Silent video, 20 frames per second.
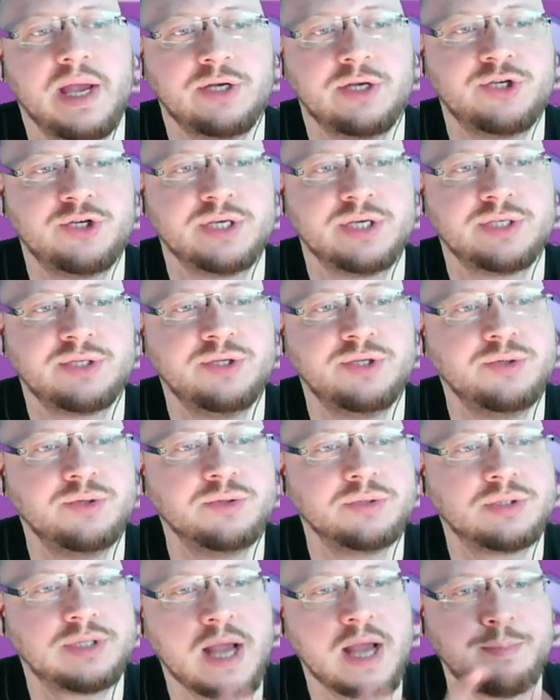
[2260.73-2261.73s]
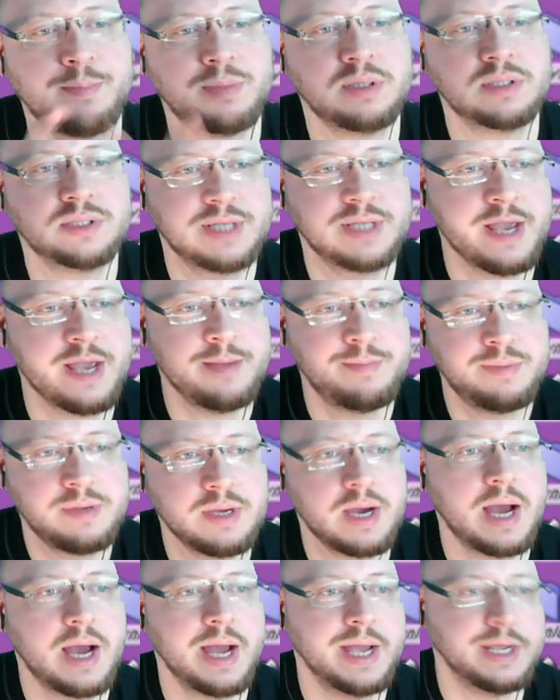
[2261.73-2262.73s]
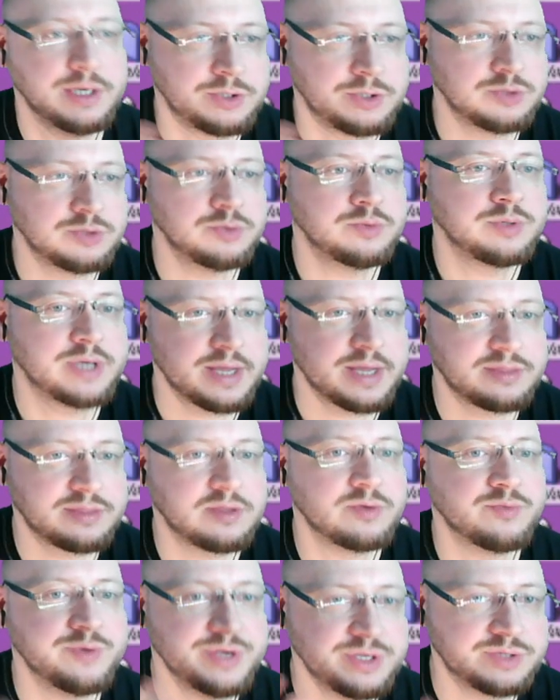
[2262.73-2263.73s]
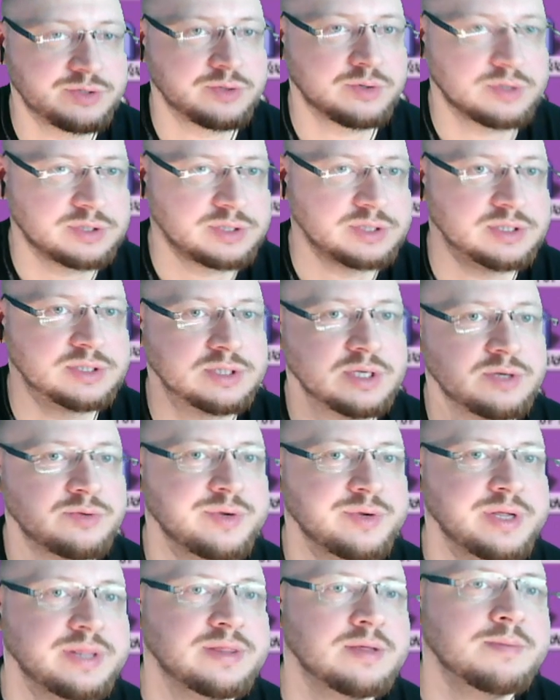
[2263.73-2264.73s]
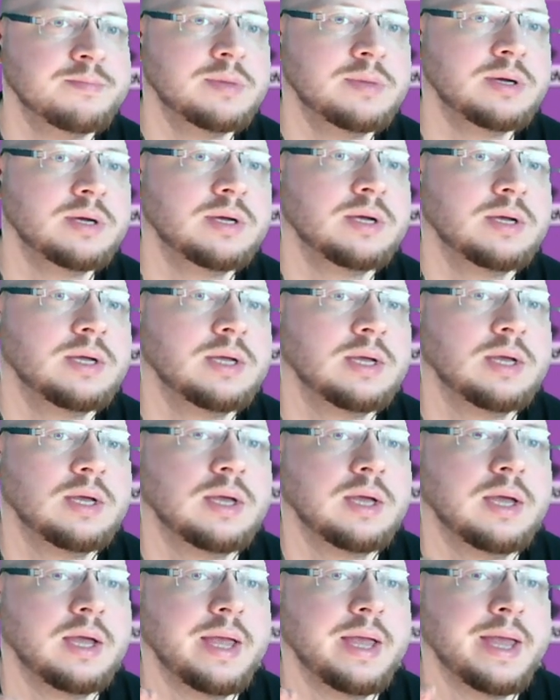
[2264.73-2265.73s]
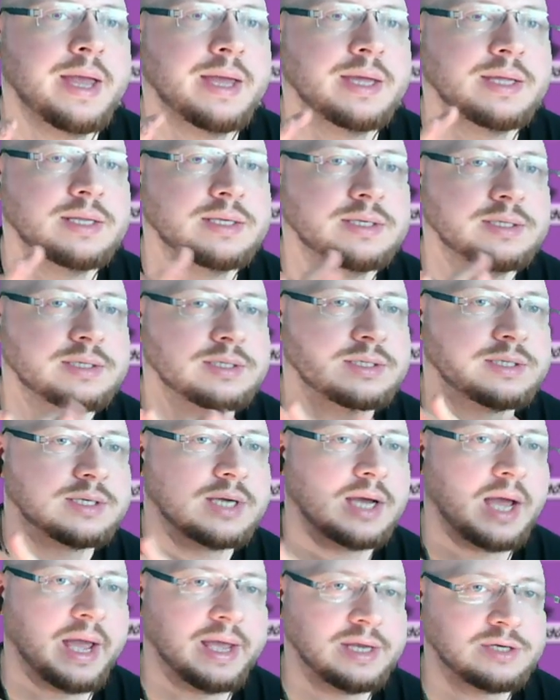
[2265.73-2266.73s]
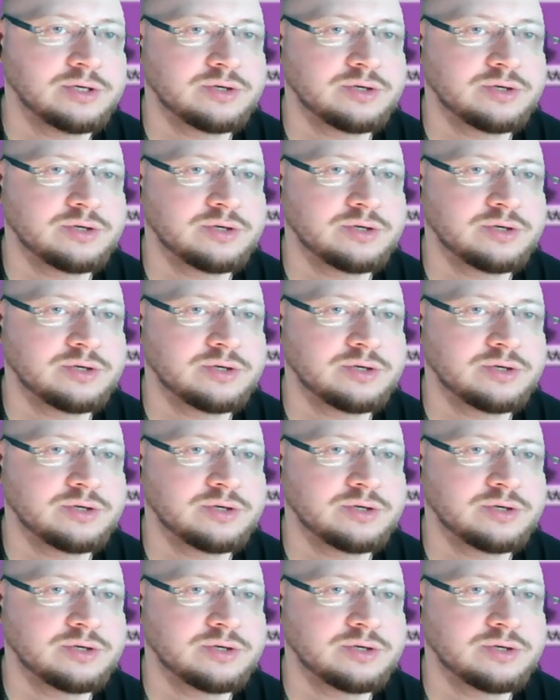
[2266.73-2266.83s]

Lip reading: just used Apple's API to get the resources and read them. And I,